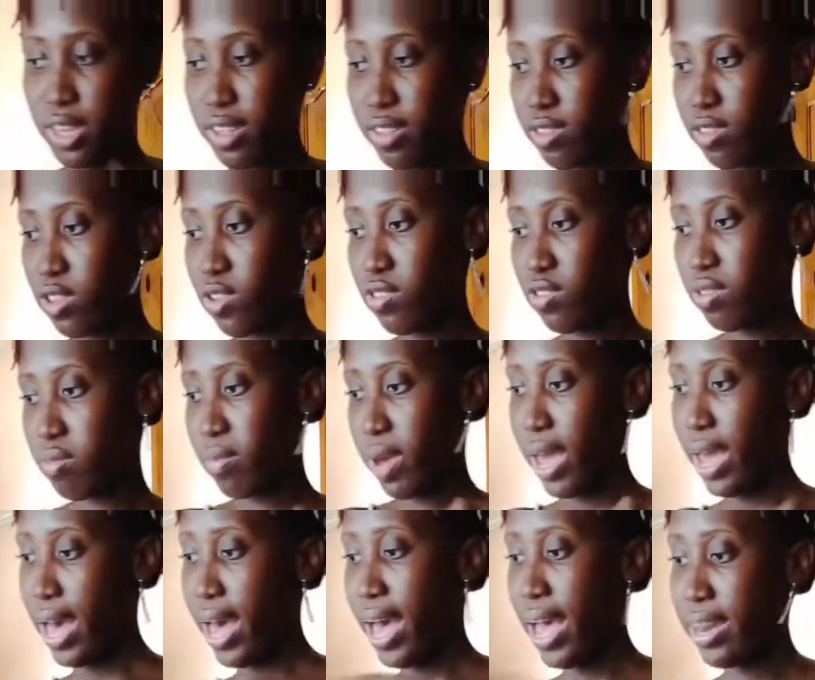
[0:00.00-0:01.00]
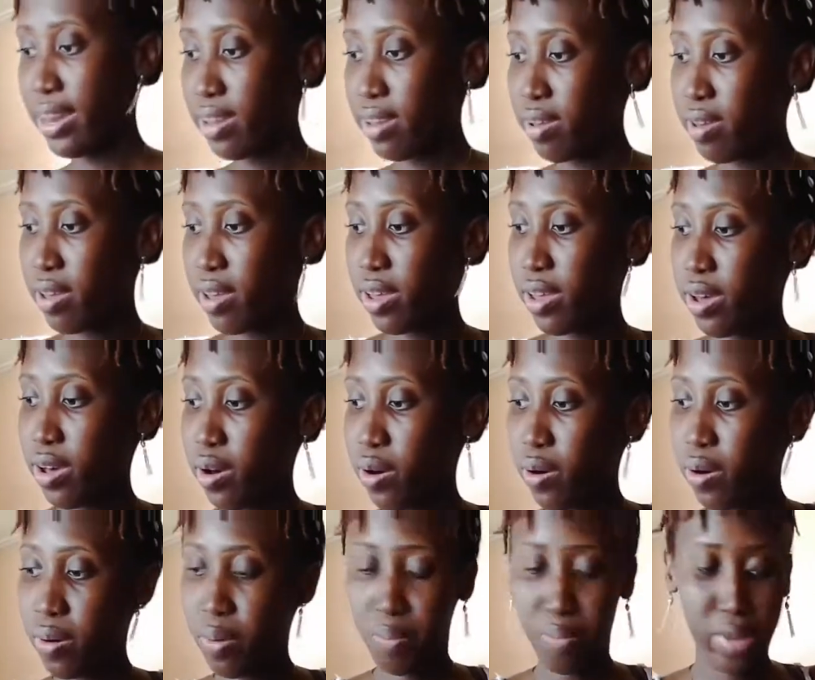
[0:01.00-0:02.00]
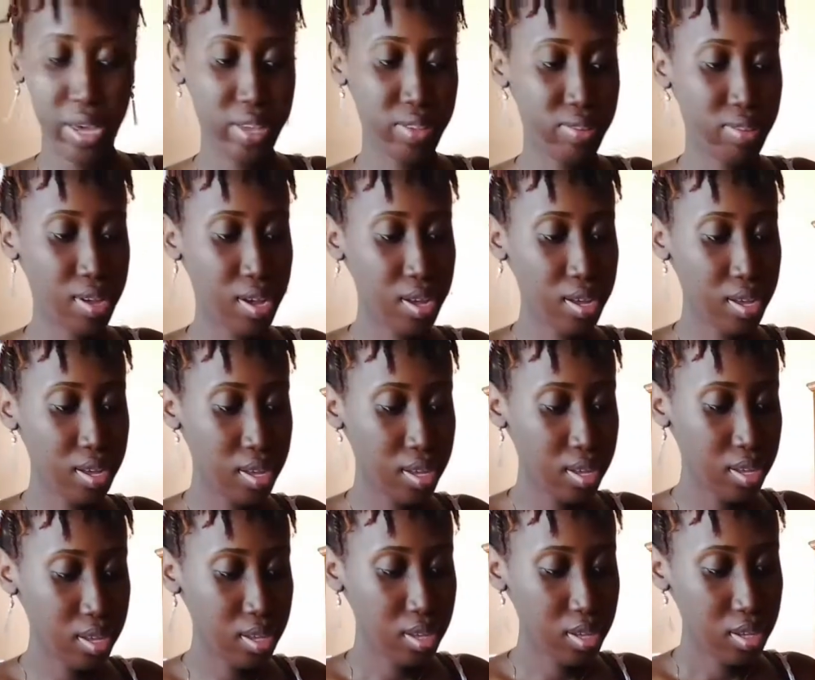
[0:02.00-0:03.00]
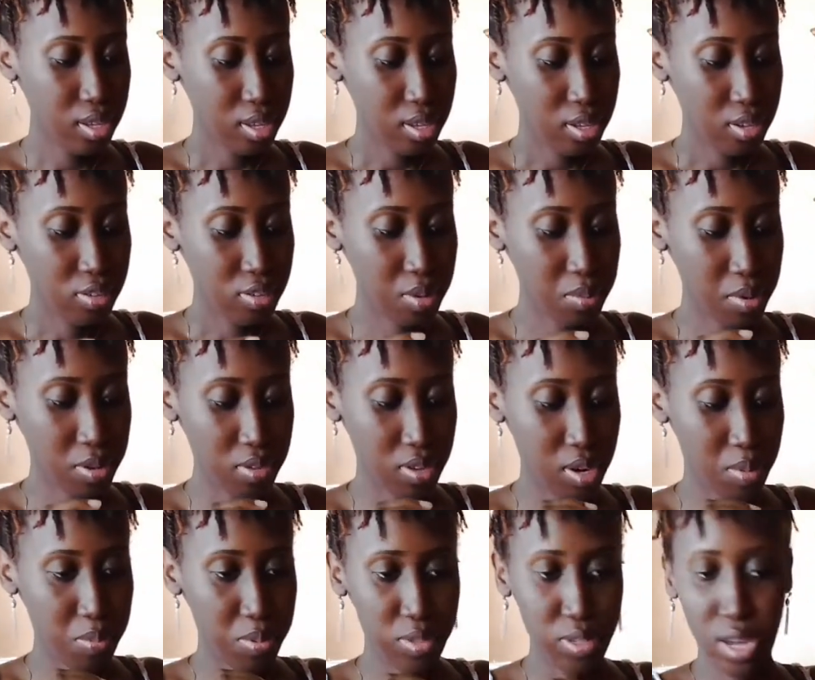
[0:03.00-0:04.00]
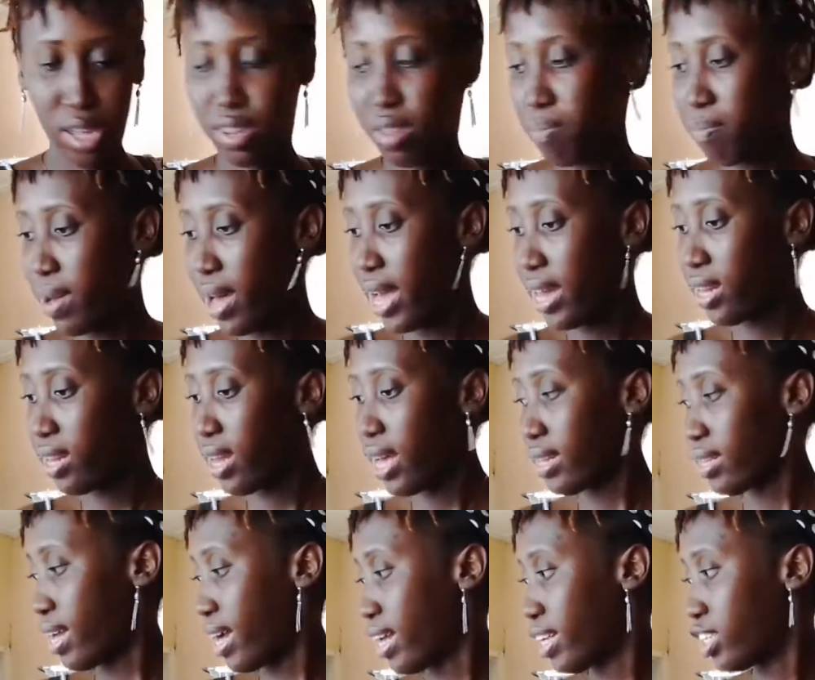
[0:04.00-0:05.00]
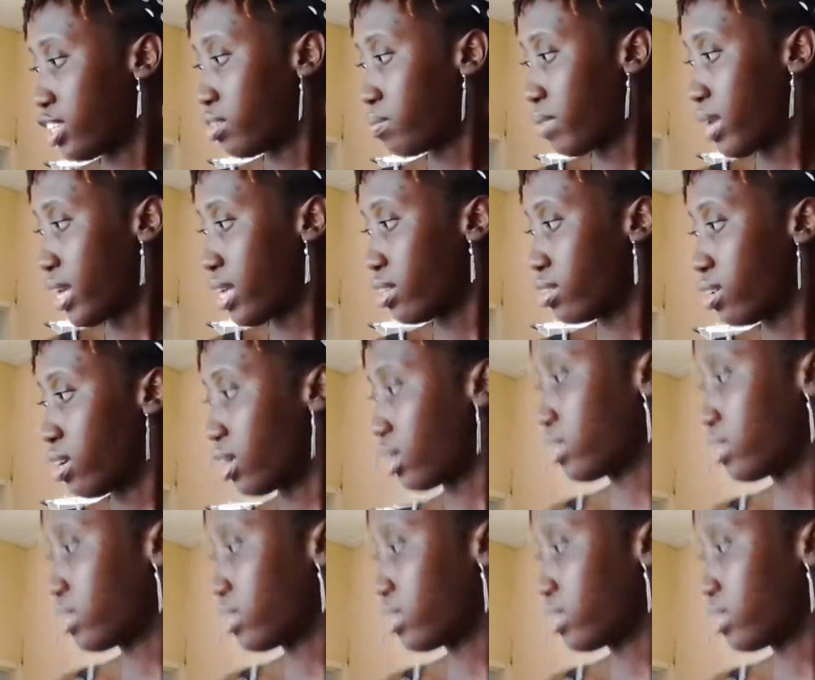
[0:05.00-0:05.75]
this using my hand mixer. So I'm just gonna put on the paddle attachment